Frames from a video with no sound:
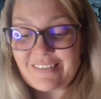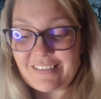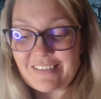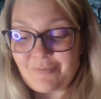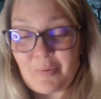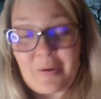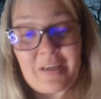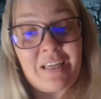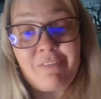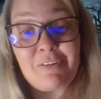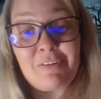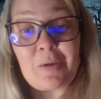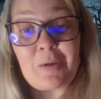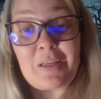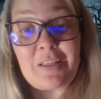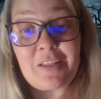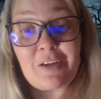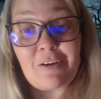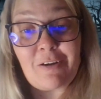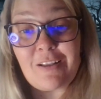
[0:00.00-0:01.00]
Well, even
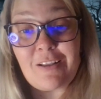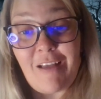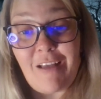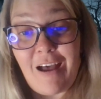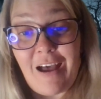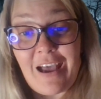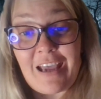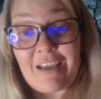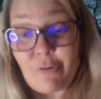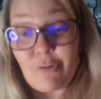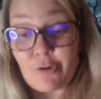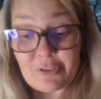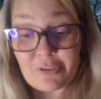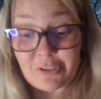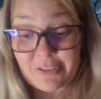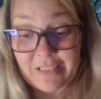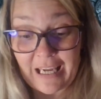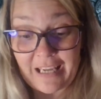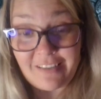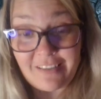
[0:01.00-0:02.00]
when they're alive or they're
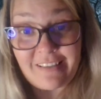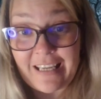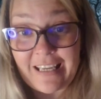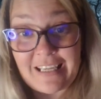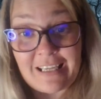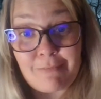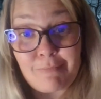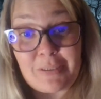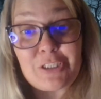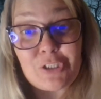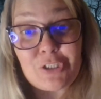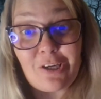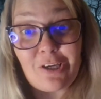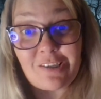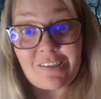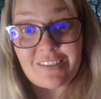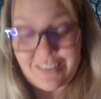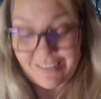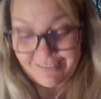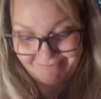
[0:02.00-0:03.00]
dead, they can be
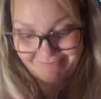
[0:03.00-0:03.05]
jerks.